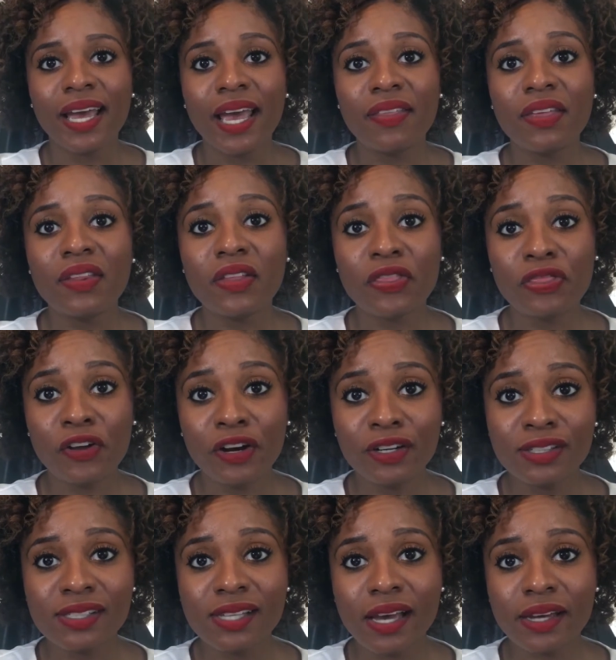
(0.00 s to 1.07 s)
And then the
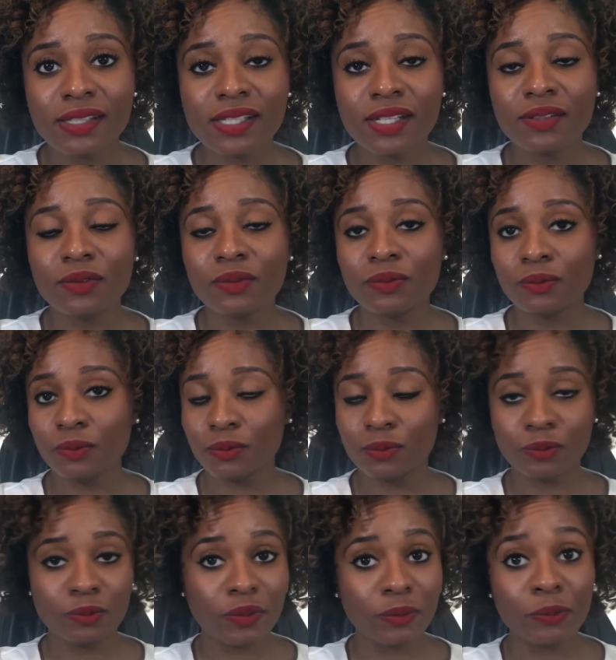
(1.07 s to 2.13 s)
third section
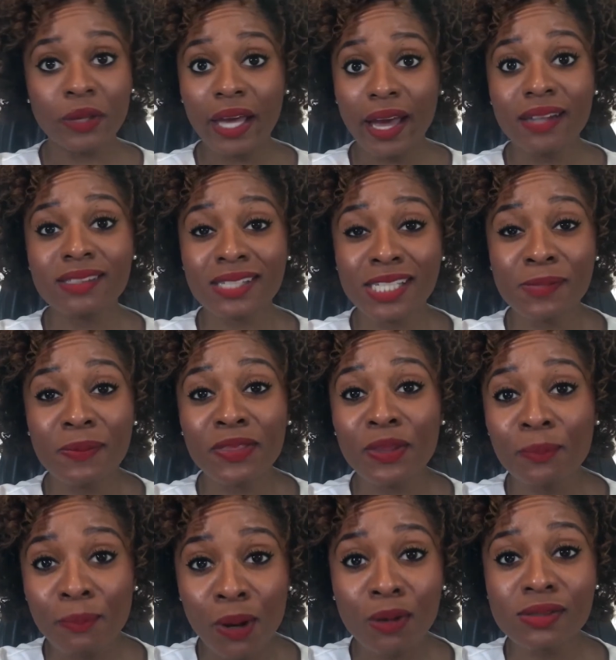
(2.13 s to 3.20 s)
we actually spent the
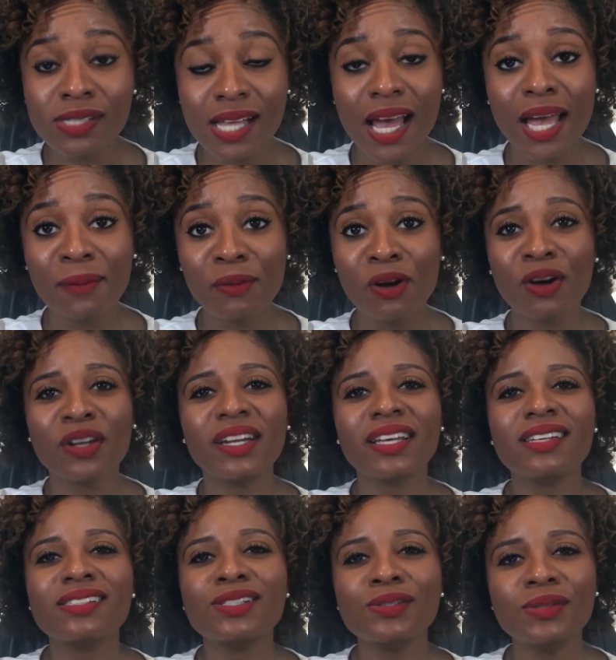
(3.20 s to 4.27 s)
most time on
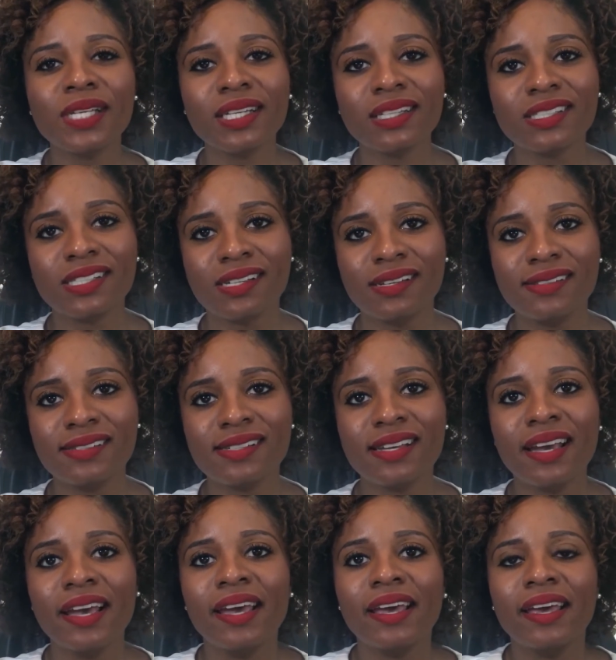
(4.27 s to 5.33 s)
is due diligence.
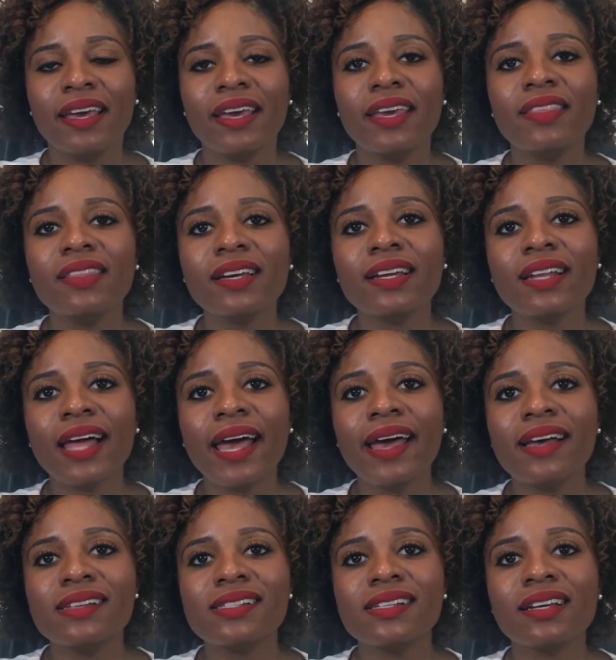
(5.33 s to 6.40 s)
In the
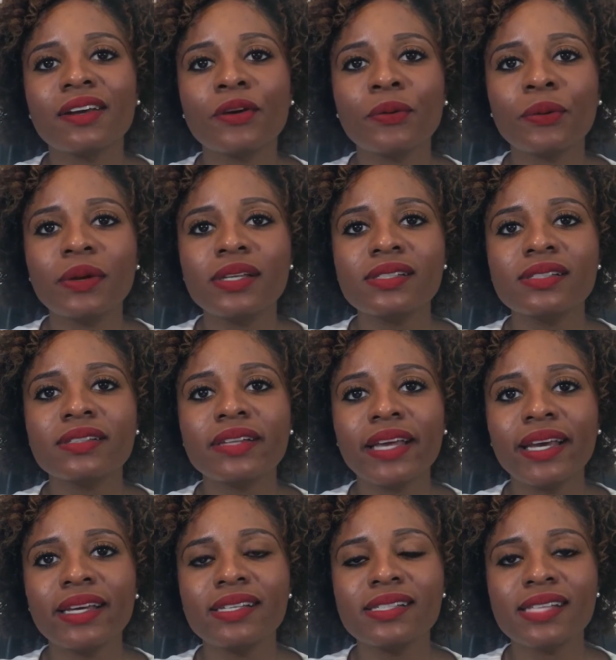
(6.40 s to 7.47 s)
class, Chris
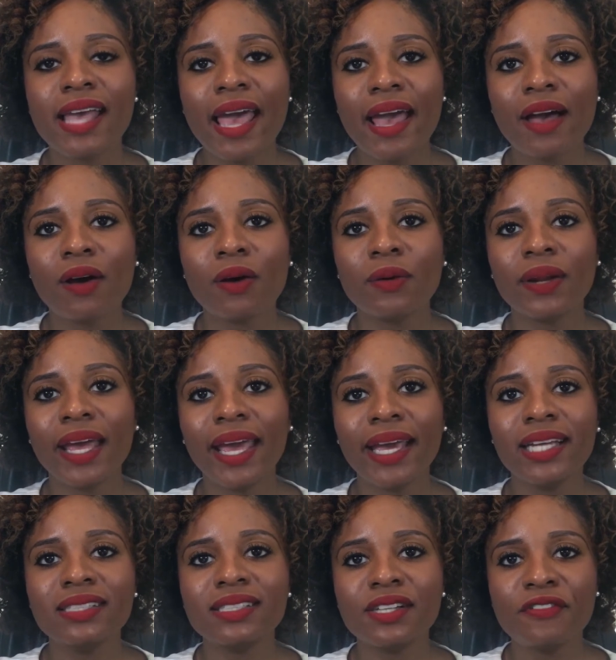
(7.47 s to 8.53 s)
lays out
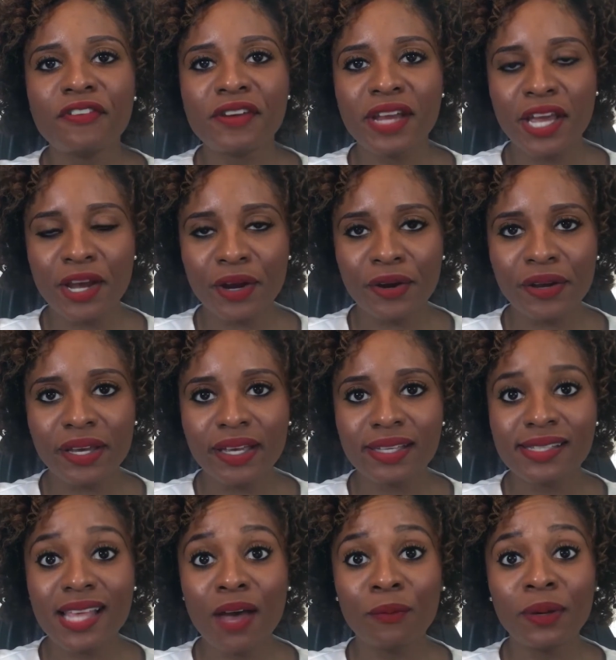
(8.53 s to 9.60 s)
8 different areas
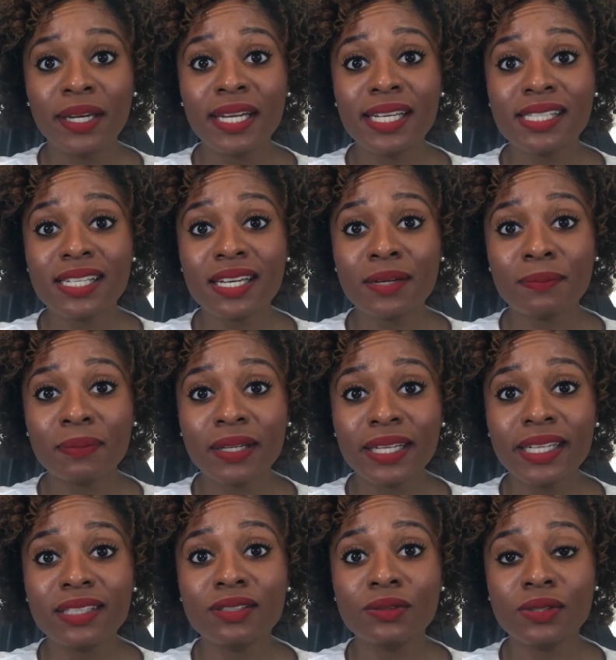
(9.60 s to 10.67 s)
that we need to
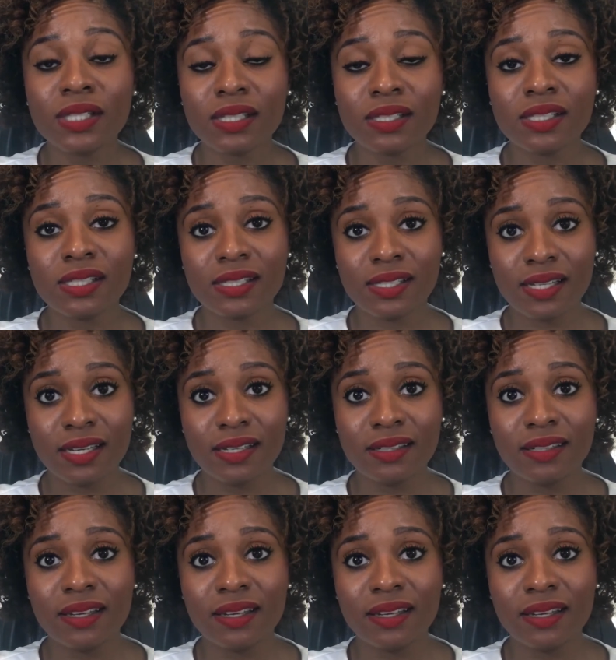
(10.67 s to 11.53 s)
complete due diligence in.